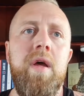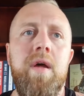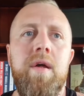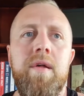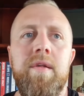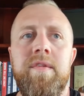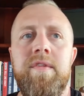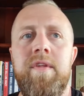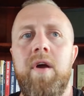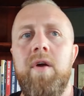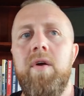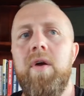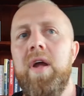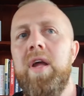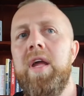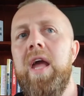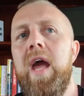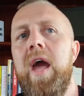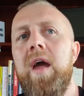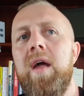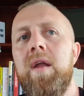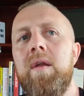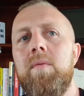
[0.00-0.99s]
So
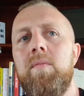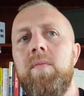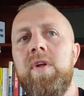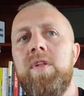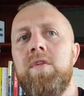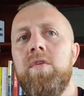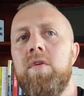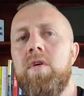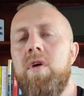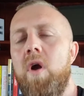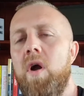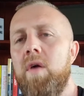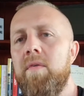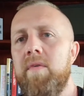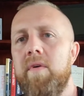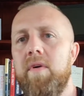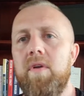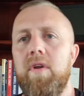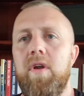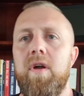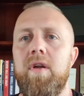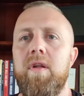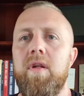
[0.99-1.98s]
again, we do go
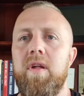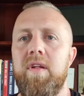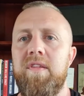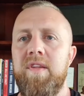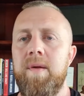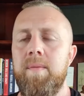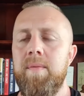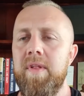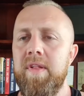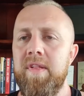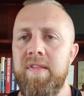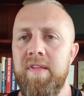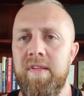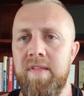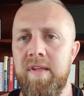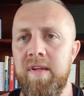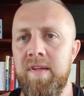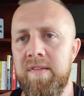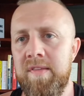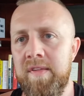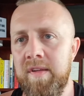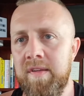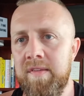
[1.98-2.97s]
over some of the
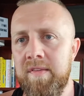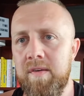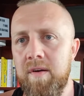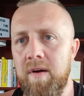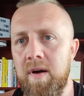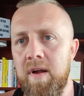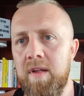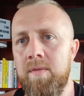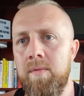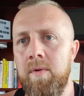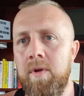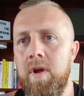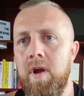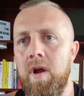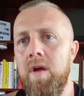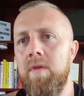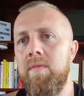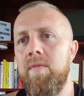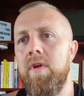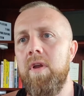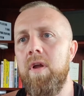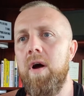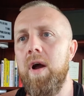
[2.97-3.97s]
statistics, guys. We go
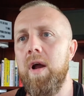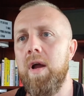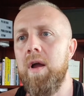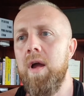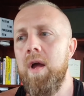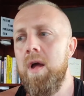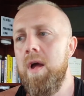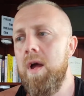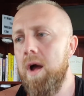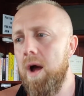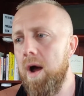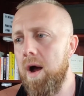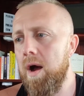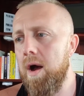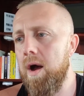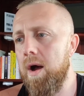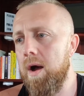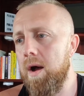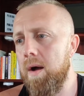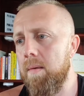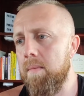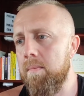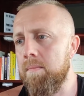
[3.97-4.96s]
over like
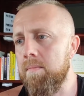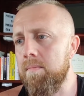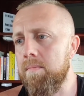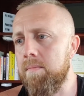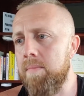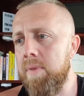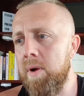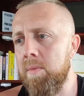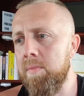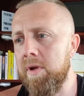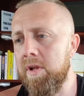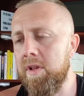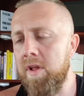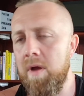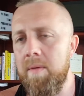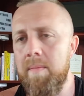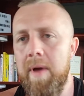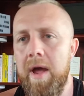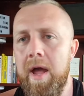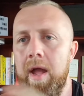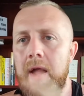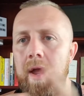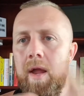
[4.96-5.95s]
public
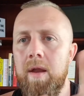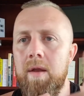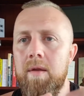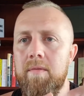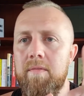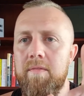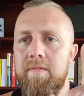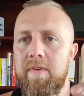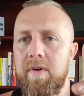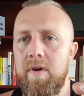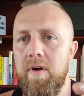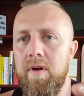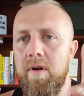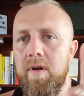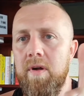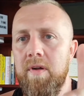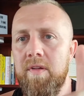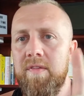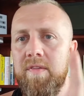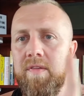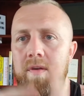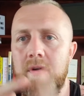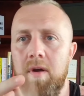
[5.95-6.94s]
domain
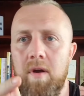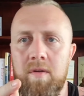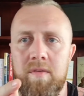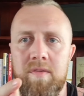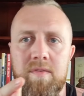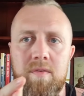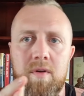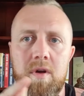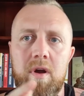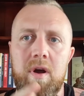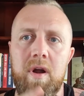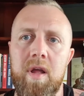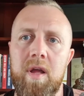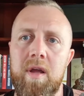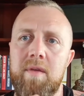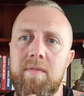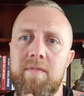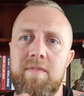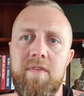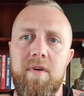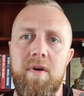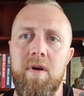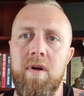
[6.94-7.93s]
versus
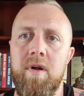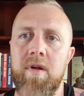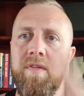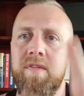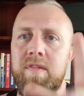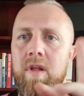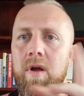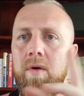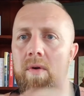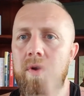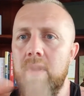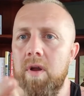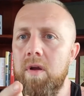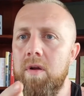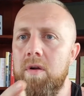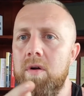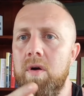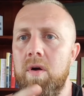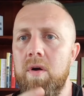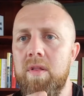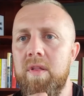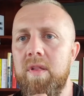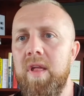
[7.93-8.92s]
ghostwriting versus low and no
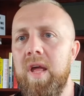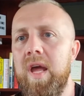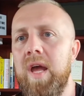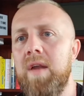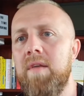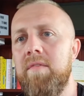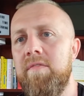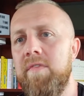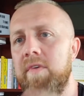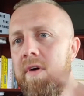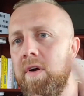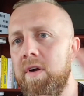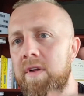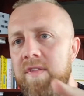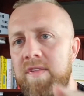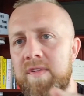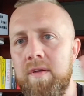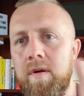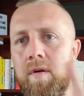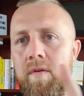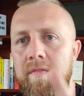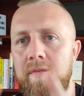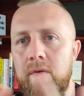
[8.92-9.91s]
content versus
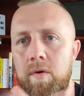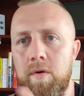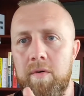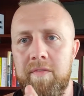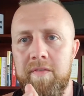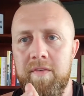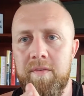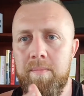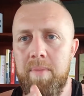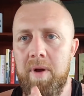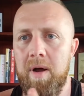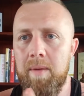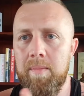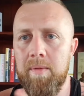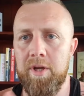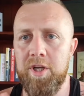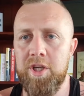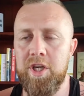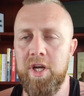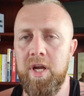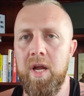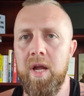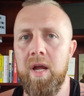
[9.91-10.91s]
self-authored
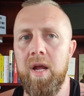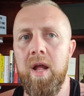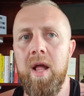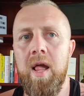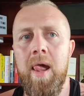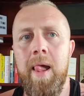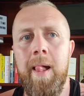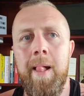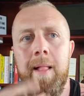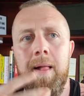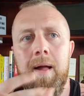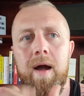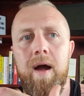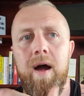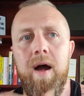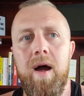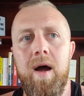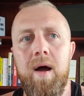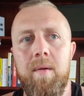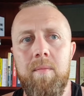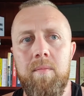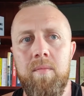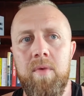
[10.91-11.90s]
publishing.
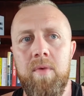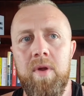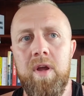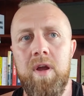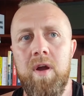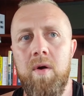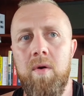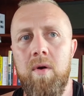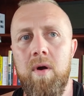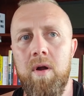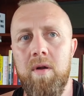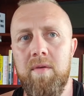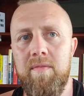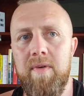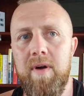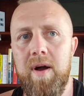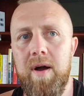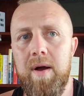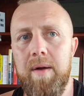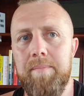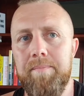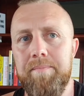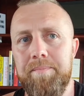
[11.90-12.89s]
We go
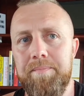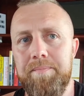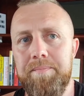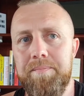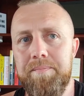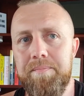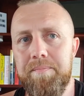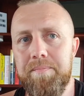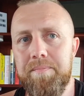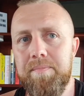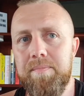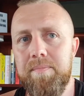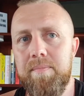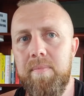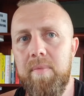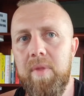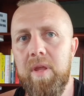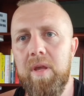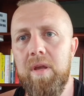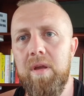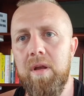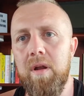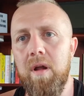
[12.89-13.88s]
over,
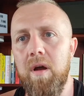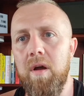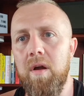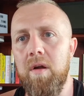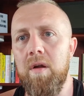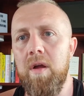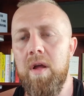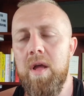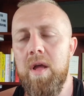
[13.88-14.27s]
you know,